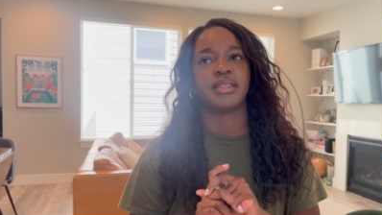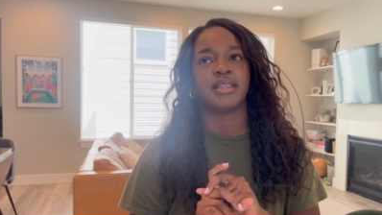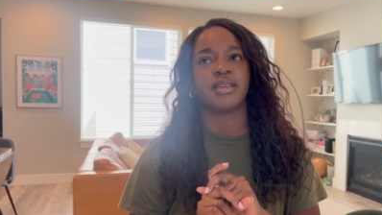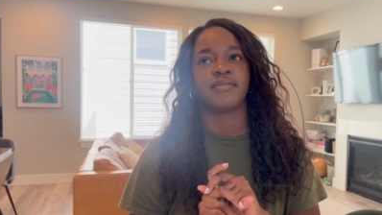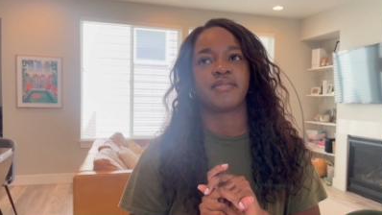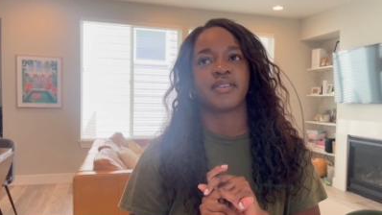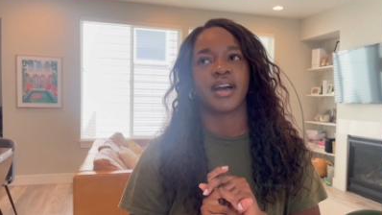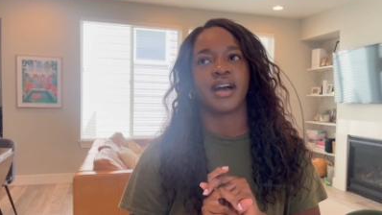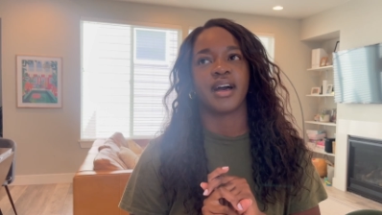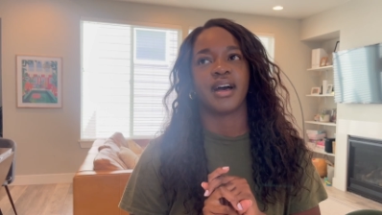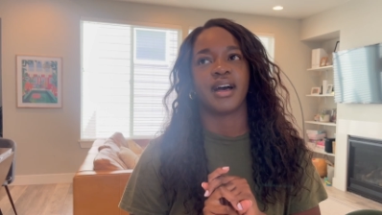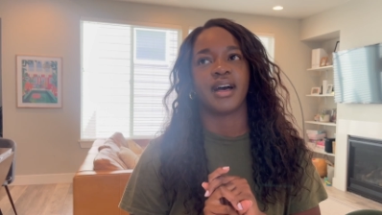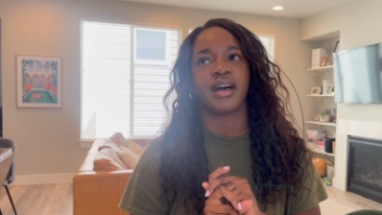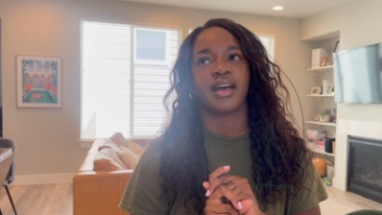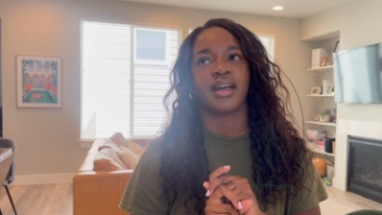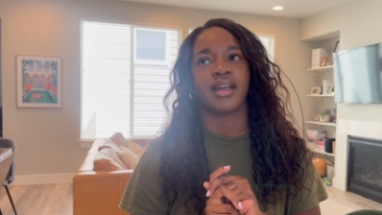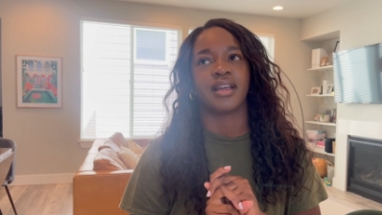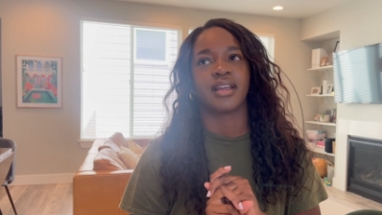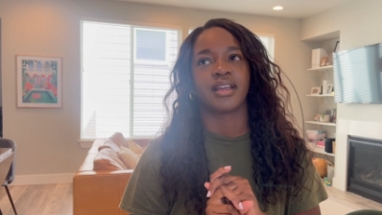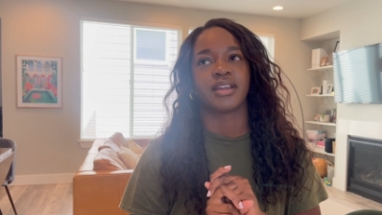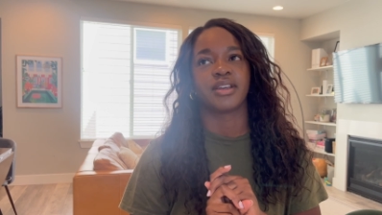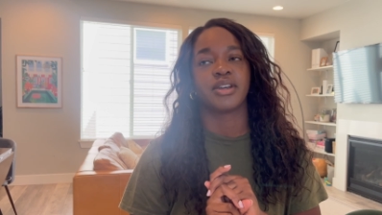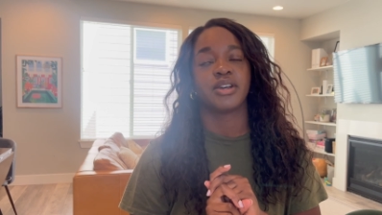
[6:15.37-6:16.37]
They've
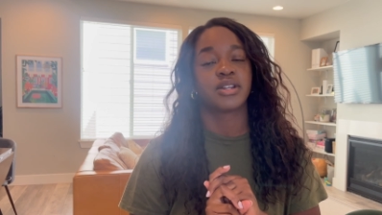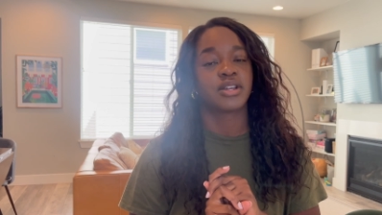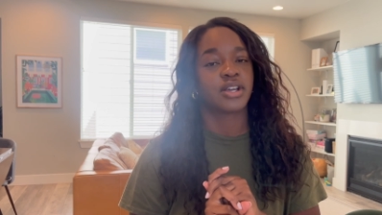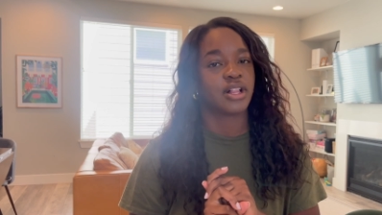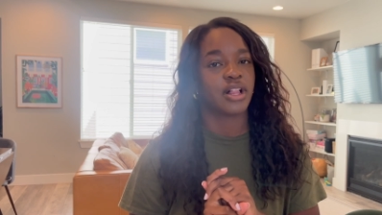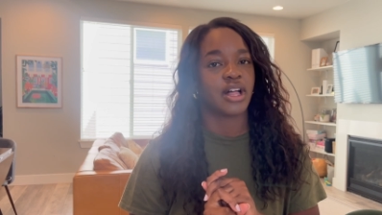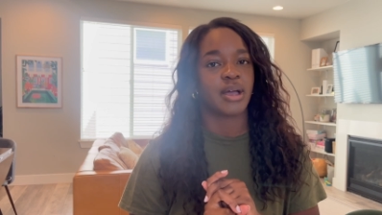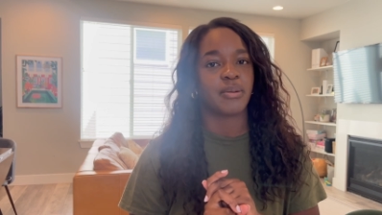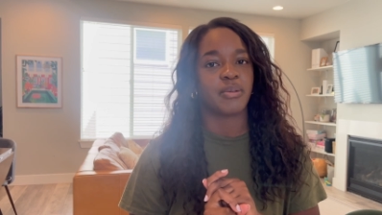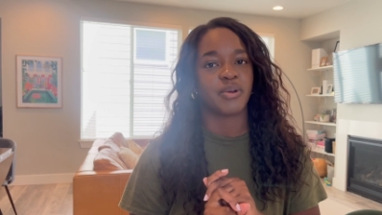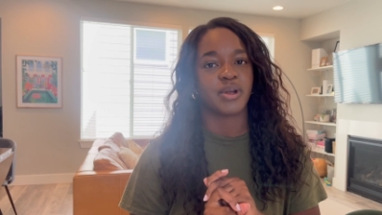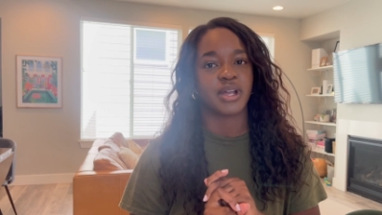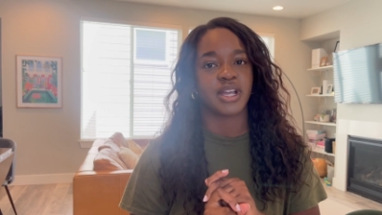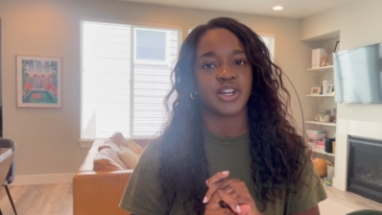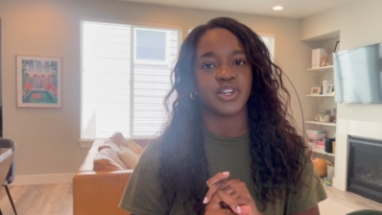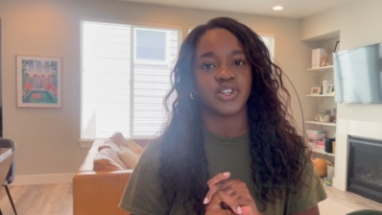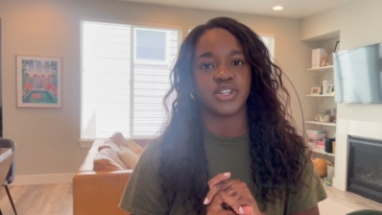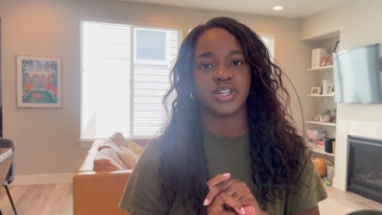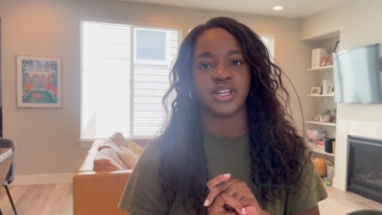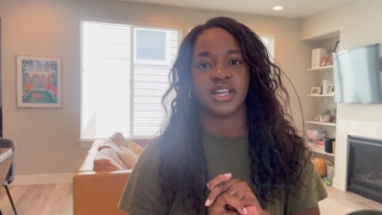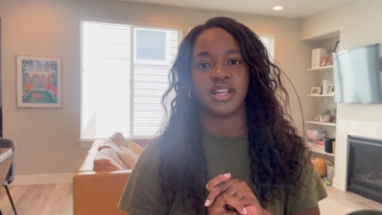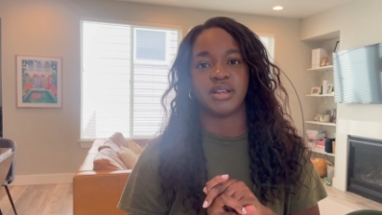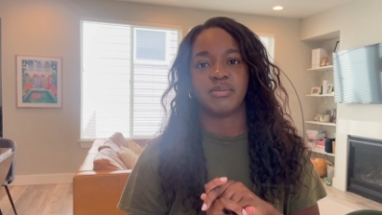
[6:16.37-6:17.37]
got good
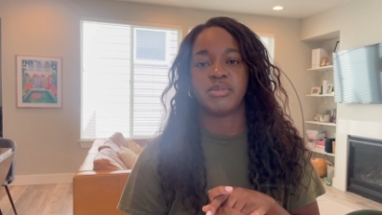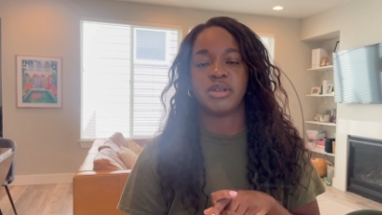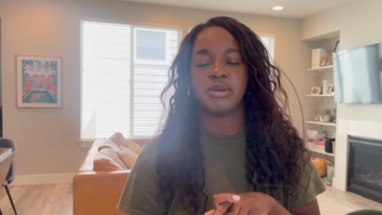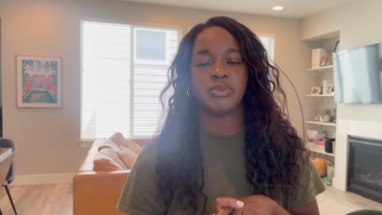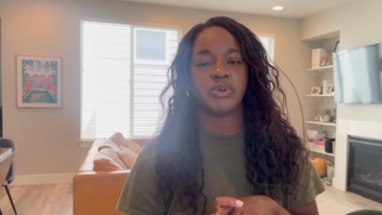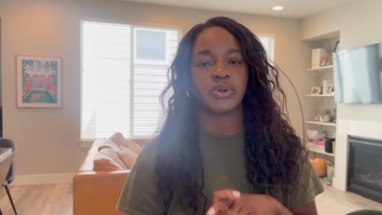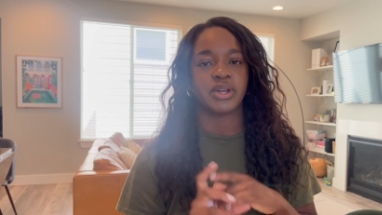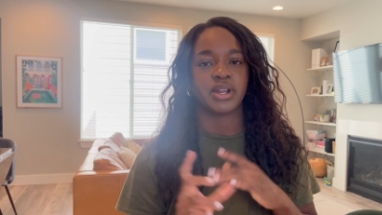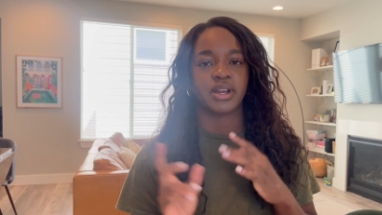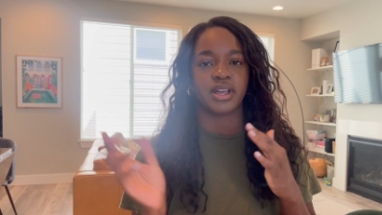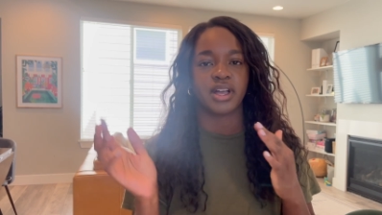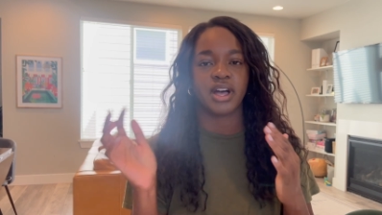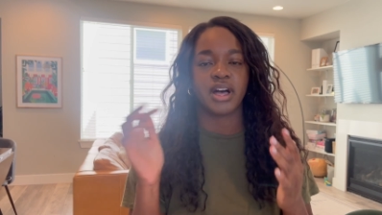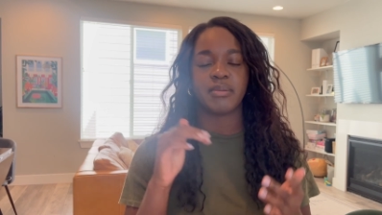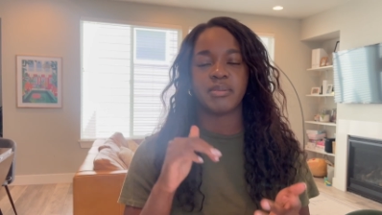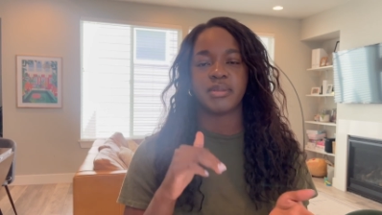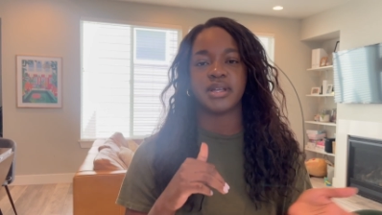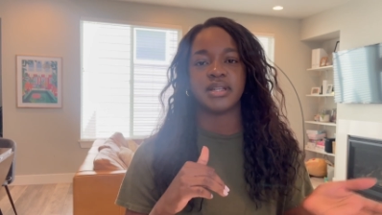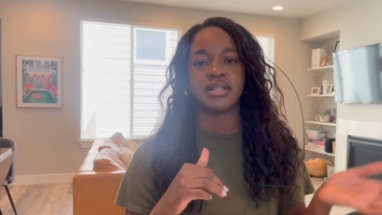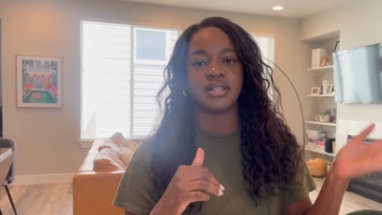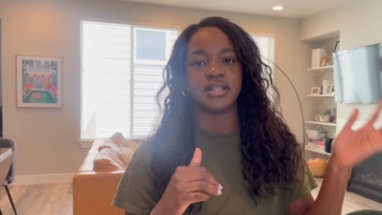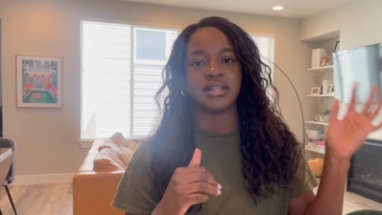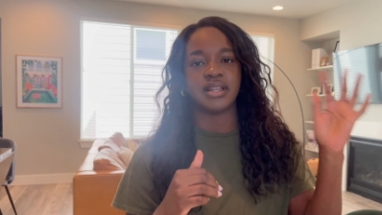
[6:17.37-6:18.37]
collaboration. People can
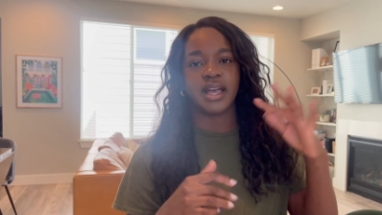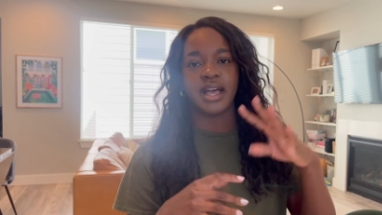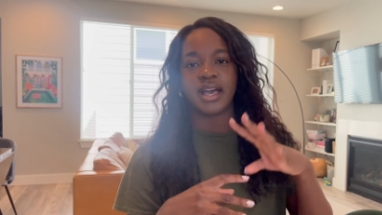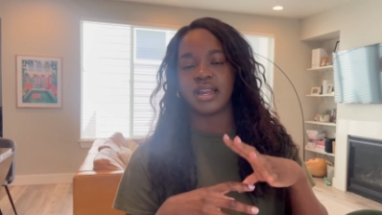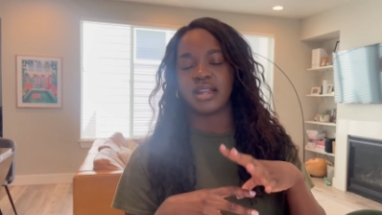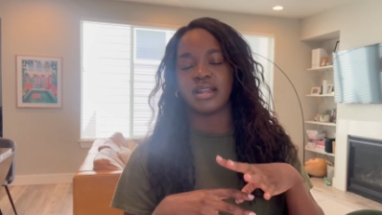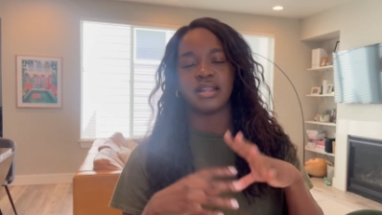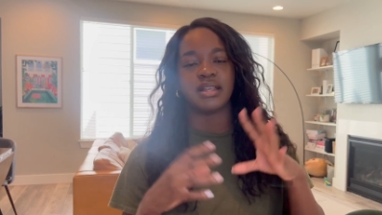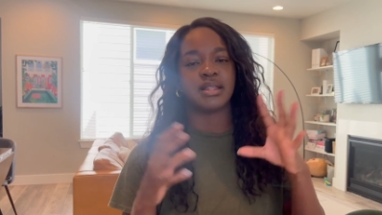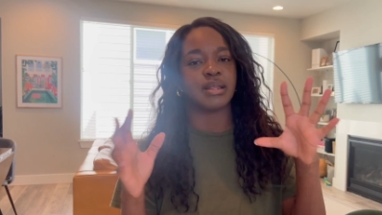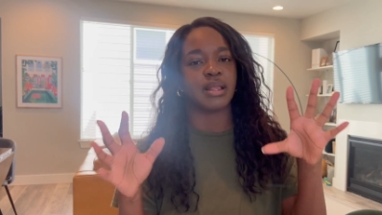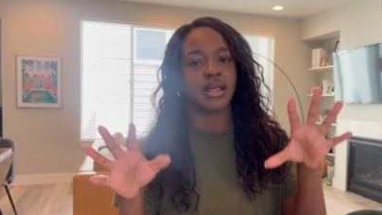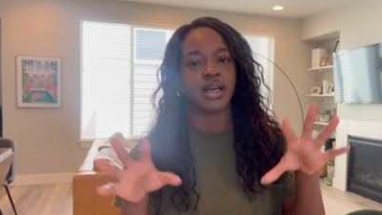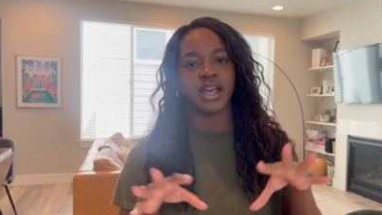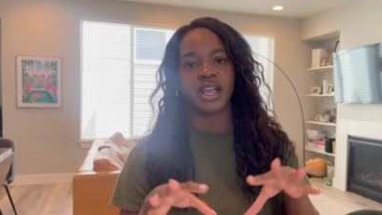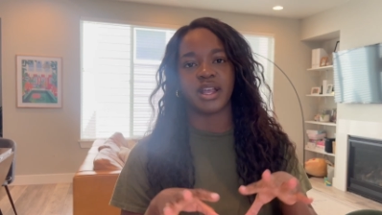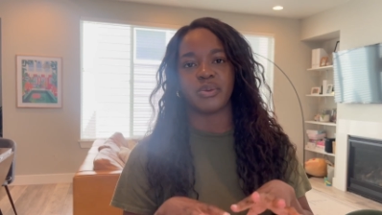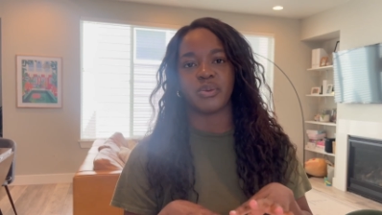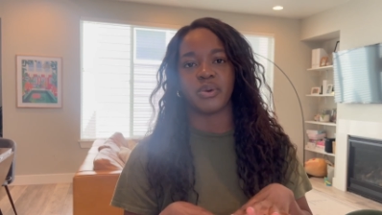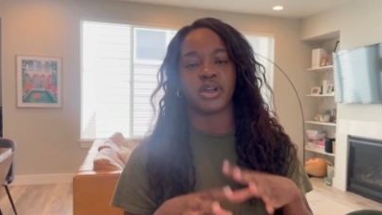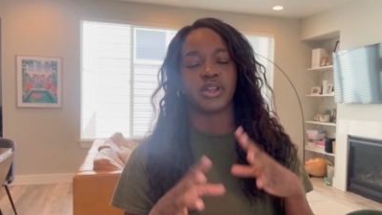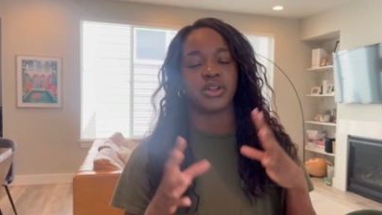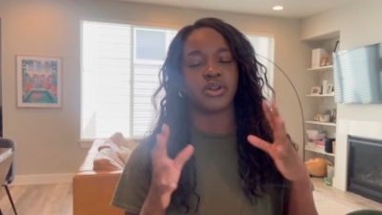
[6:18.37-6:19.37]
comment and edit in
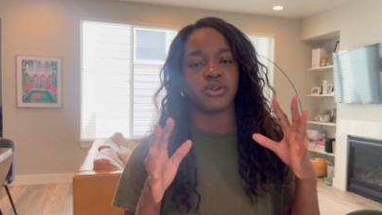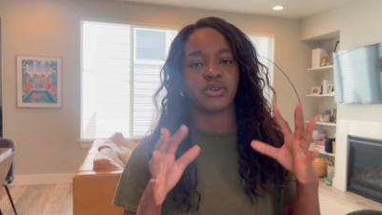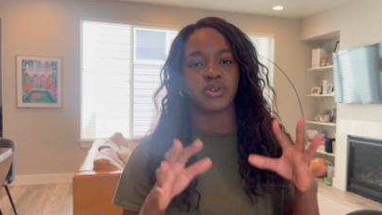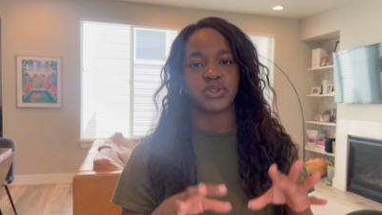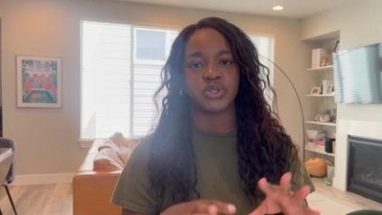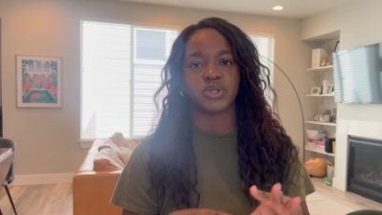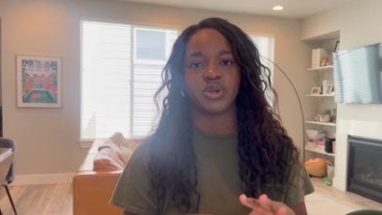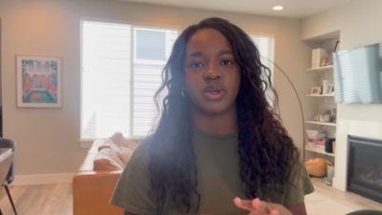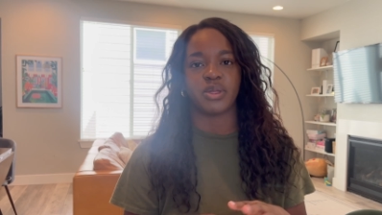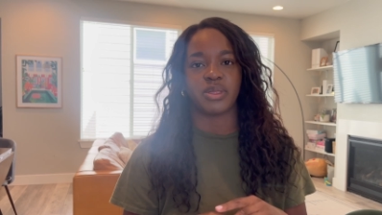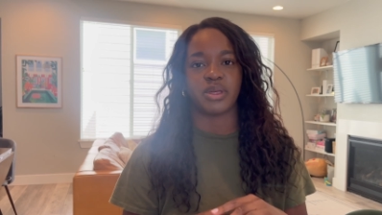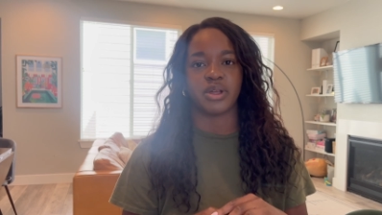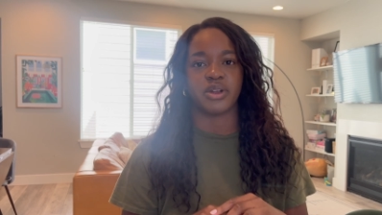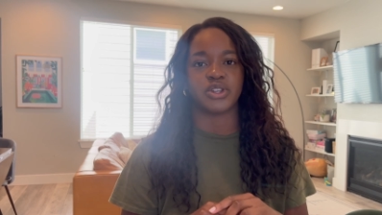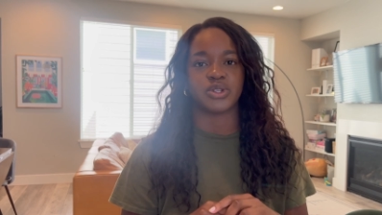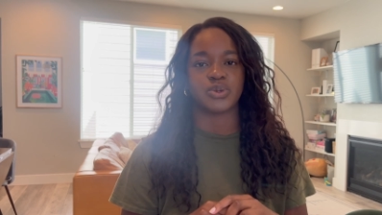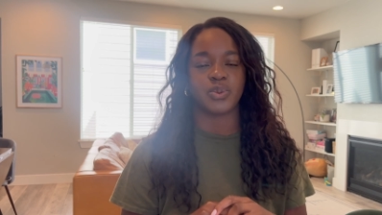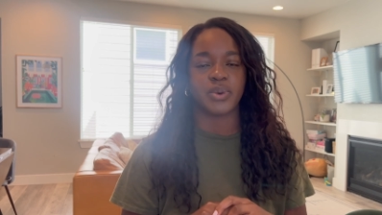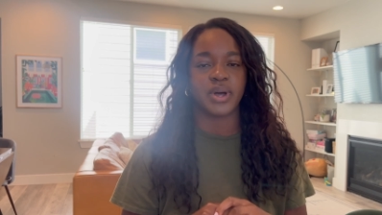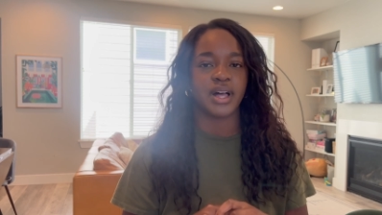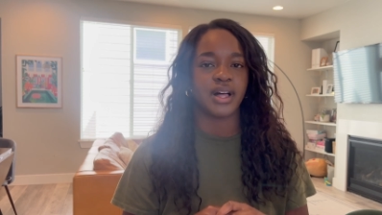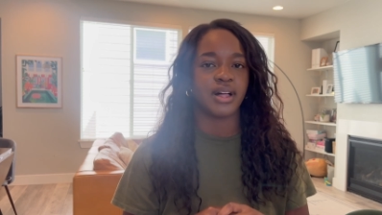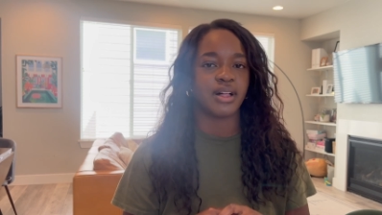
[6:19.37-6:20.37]
line while you're also in there
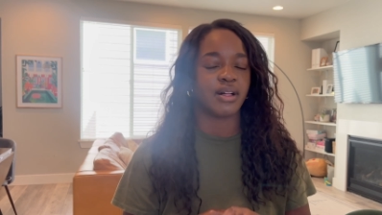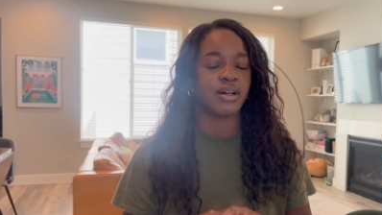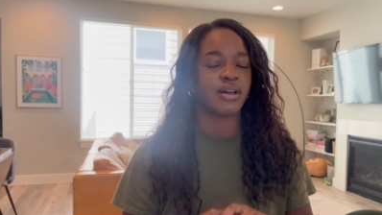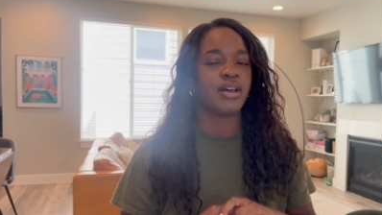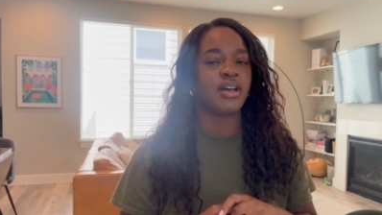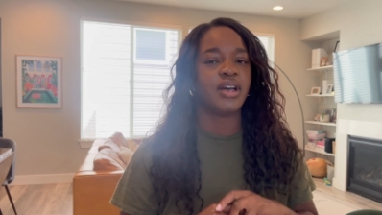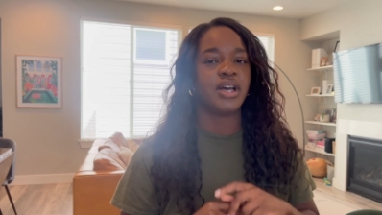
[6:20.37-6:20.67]
as well.